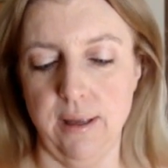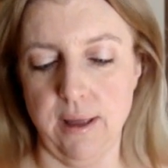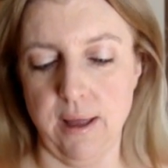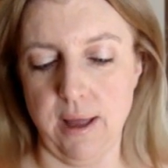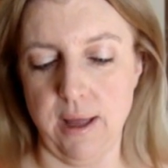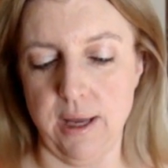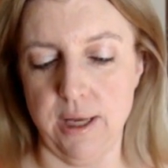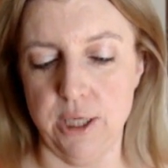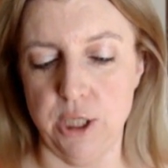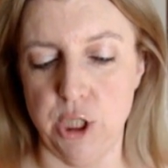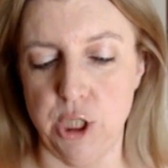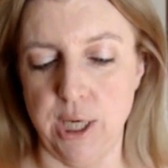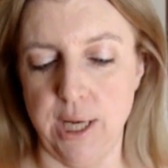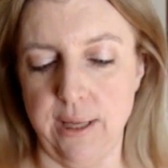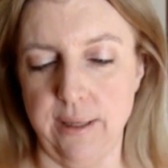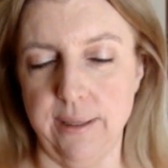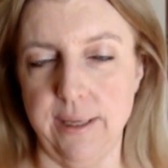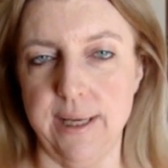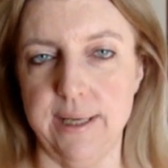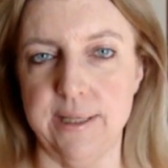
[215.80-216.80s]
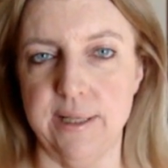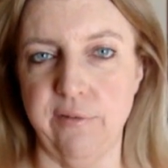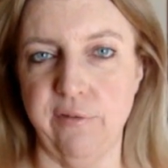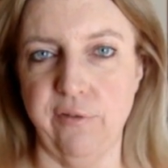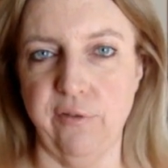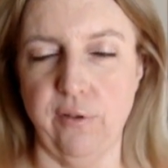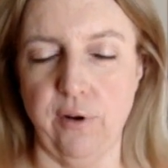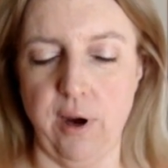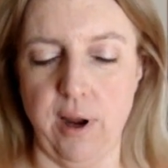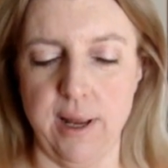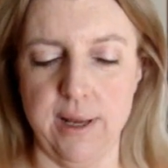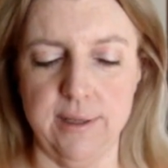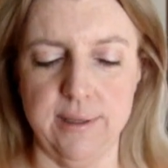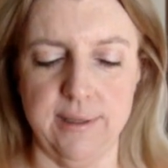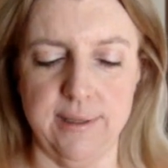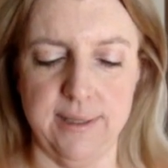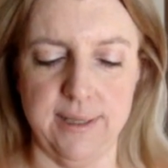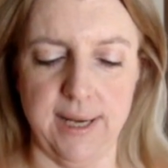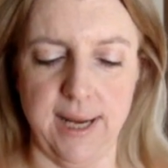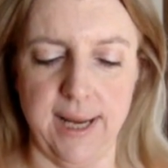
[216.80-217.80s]
Uh, gel is a
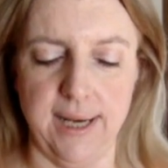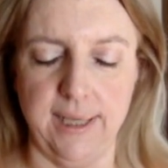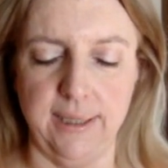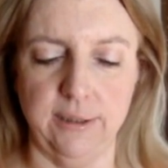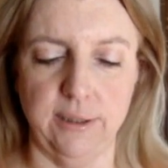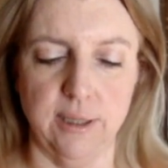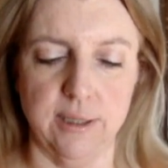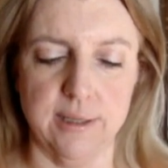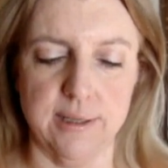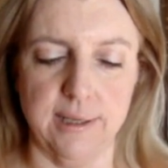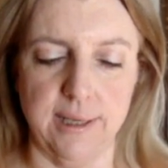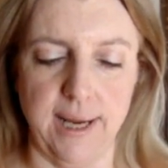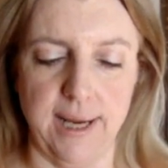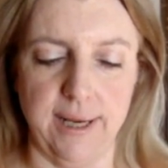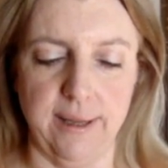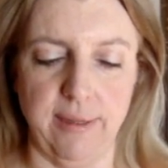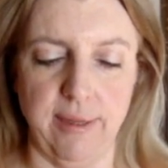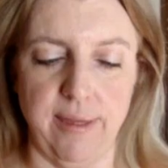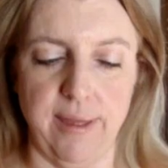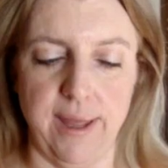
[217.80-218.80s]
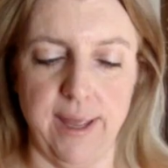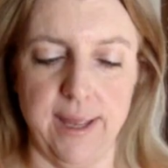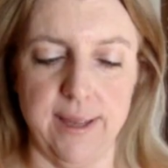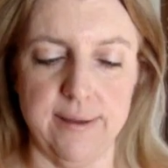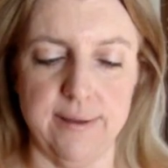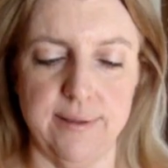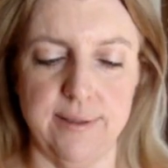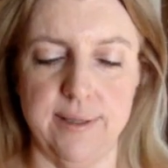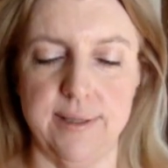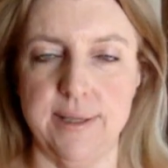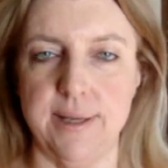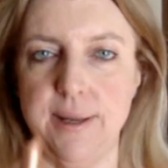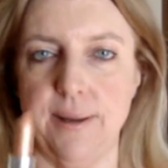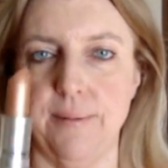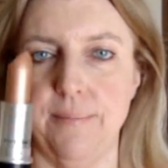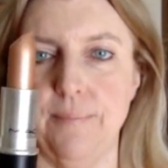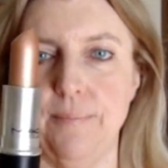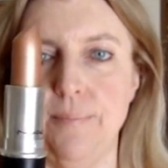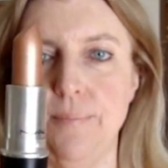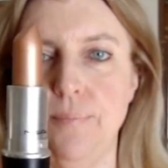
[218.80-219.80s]
frost and it looks like this.
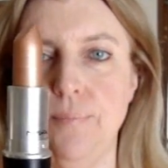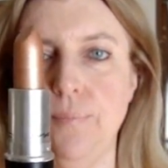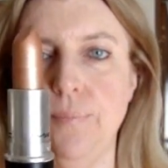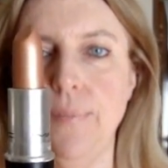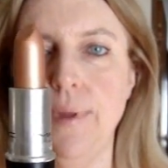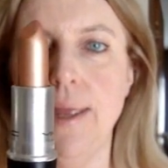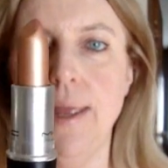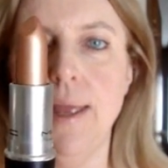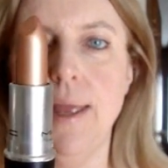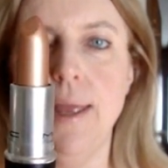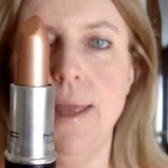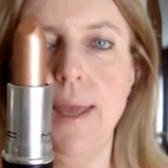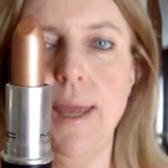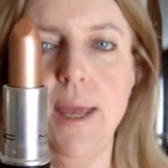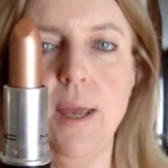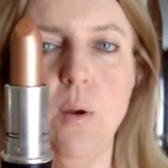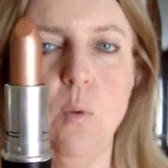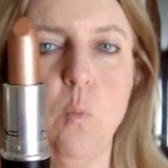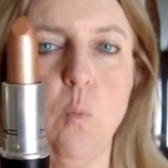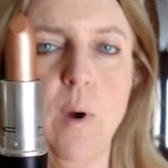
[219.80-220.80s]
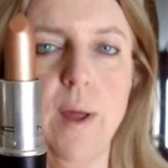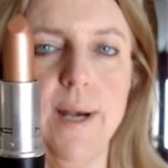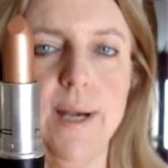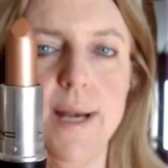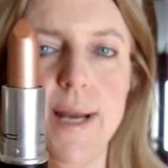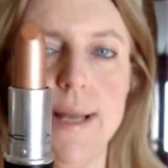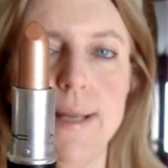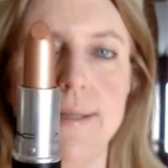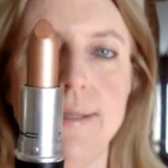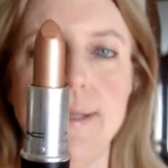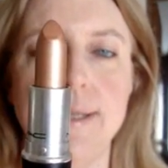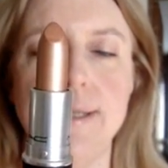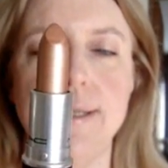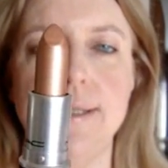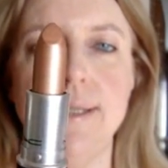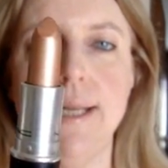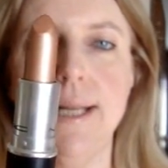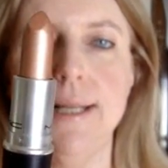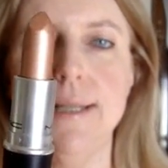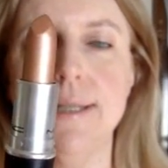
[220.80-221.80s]
And what it is,
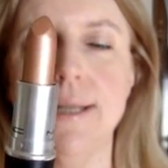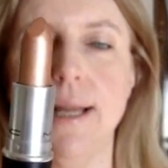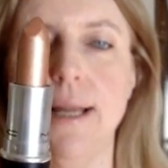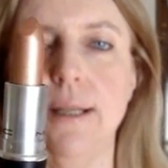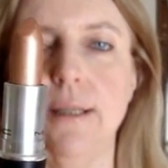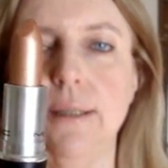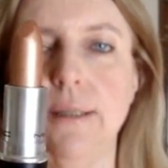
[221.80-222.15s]
is it's a